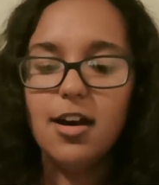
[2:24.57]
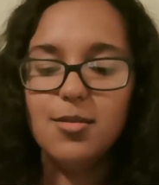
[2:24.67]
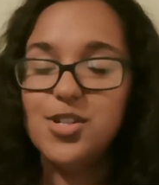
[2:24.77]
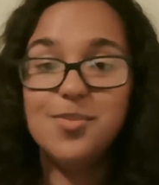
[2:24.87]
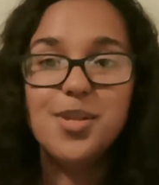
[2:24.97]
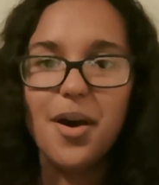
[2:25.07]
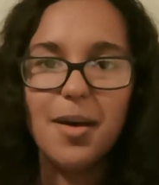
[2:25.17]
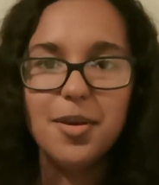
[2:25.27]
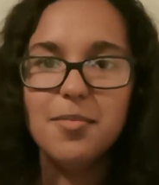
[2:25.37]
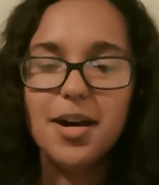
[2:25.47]
which I'm so
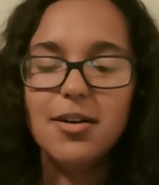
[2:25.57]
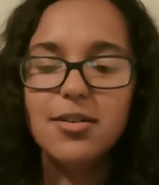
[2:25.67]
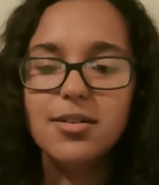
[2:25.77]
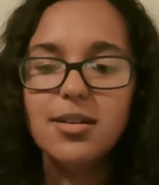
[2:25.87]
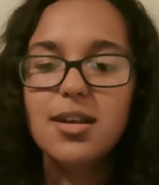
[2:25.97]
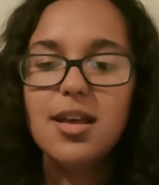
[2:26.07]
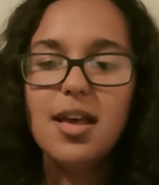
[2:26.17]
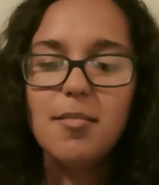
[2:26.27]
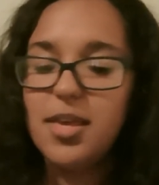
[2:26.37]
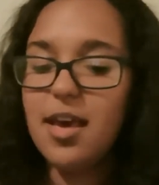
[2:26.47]
happy about.
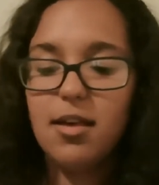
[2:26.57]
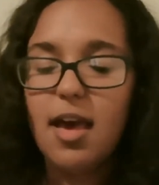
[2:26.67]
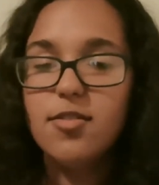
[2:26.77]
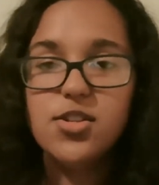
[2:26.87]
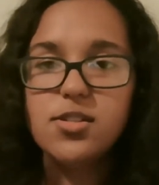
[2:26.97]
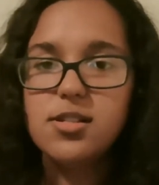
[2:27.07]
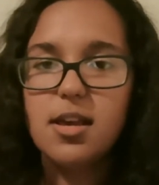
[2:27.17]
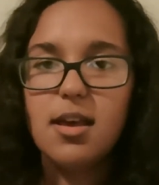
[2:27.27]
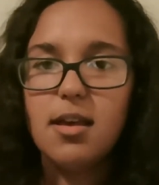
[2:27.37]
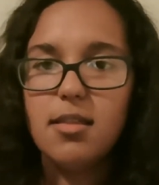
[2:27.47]
But yeah, I just
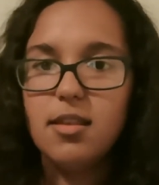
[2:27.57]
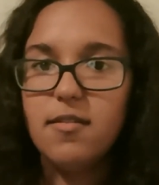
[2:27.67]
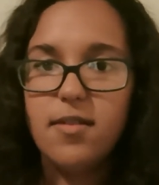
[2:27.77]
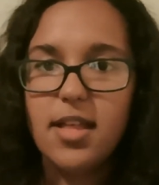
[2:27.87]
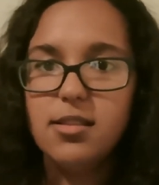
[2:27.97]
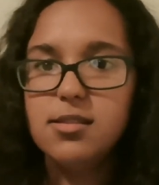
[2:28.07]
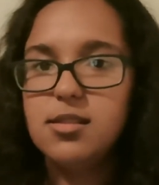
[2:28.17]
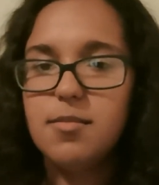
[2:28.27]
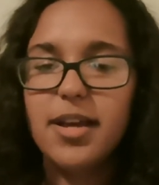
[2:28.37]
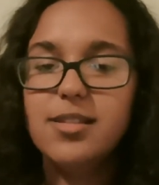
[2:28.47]
the events,
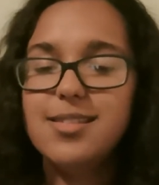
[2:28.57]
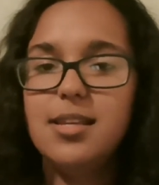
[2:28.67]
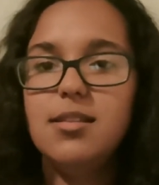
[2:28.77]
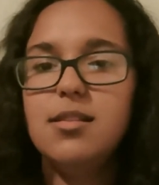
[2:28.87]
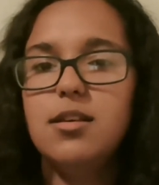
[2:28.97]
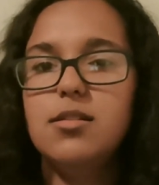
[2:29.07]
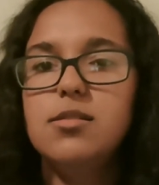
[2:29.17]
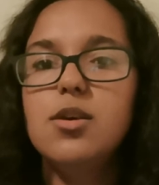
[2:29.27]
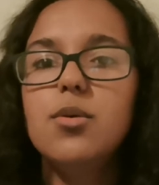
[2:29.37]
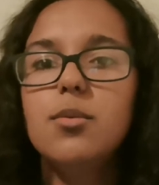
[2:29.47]
the magazine, they're
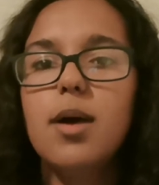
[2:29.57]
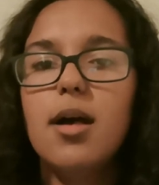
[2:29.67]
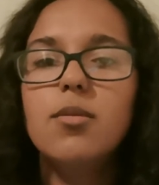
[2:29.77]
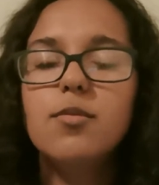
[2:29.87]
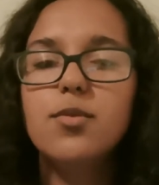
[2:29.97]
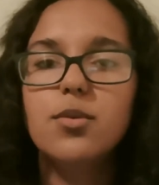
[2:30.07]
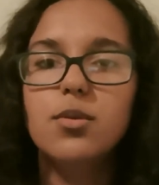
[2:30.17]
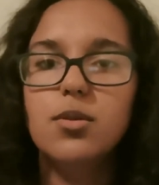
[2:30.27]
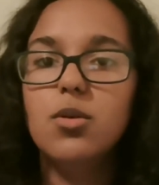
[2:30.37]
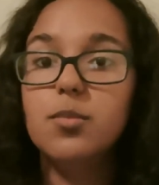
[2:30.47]
so helpful
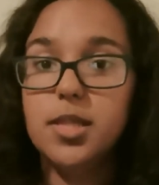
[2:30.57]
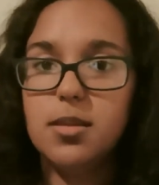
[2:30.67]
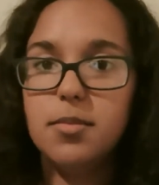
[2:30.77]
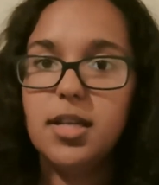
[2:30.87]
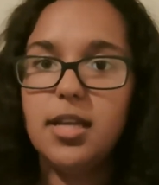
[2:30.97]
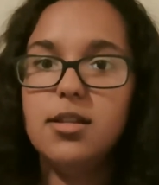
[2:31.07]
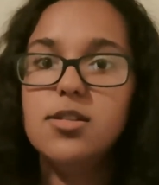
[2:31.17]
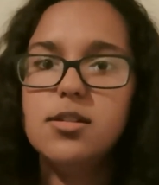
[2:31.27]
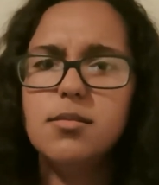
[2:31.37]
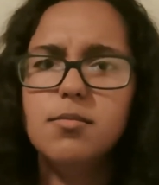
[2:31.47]
along with the money
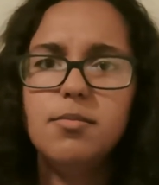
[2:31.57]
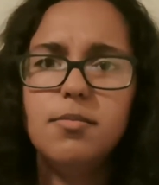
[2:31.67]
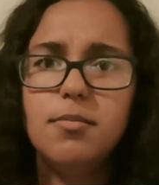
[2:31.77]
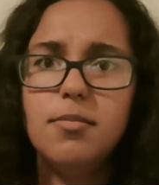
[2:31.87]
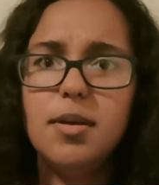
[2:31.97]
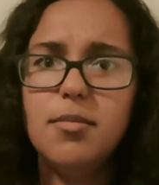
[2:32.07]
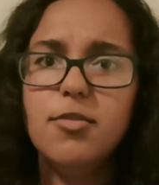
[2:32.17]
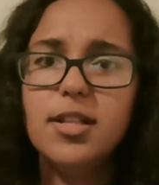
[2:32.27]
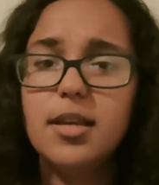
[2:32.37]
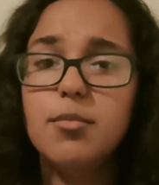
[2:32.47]
to
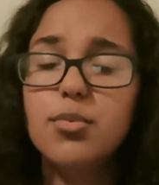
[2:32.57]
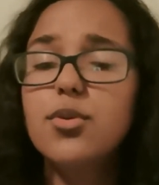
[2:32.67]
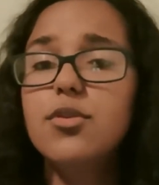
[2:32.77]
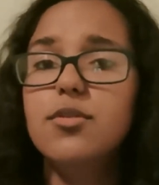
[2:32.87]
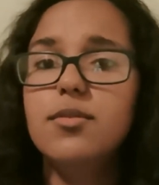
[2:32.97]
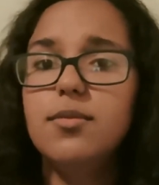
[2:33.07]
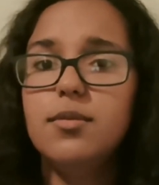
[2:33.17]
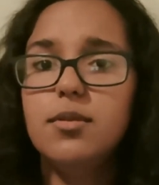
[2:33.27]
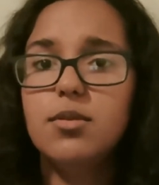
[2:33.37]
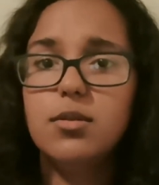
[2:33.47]
really improve
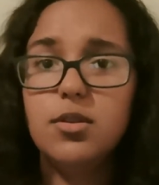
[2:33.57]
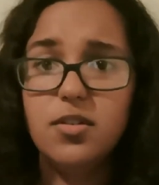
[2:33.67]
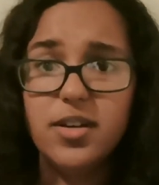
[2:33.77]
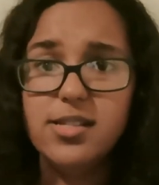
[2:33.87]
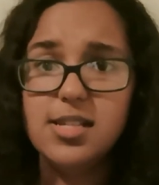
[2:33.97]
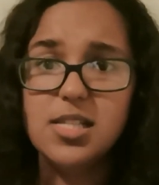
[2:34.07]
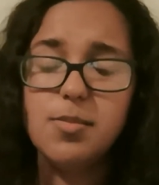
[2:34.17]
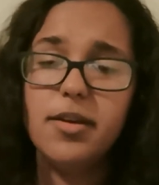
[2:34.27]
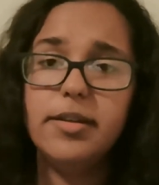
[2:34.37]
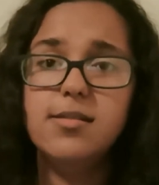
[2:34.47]
your university
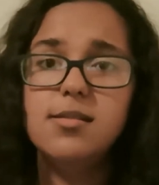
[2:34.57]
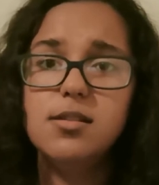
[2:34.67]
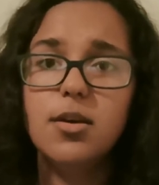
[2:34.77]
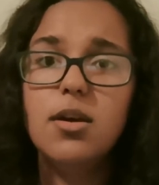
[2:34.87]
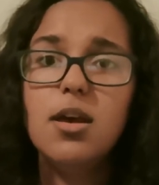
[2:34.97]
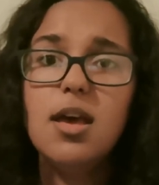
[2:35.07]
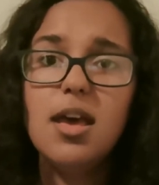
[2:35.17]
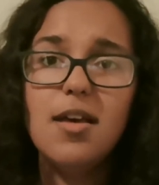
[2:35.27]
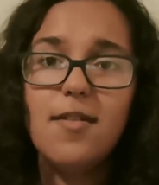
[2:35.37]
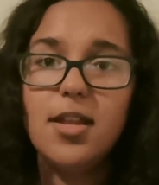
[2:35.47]
experience. So
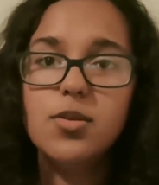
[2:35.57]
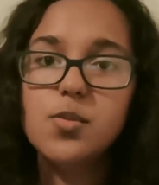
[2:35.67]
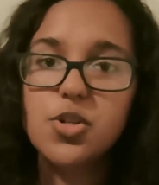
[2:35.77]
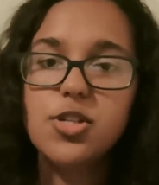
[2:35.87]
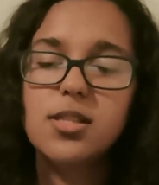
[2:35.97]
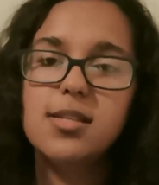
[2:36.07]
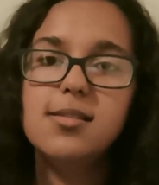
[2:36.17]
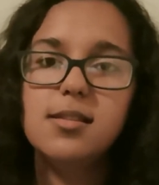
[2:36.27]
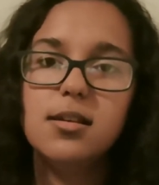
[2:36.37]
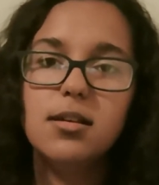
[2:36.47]
if anyone's watching
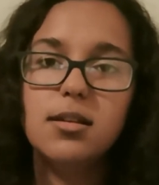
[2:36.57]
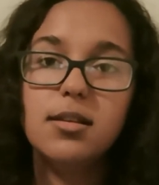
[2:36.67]
this that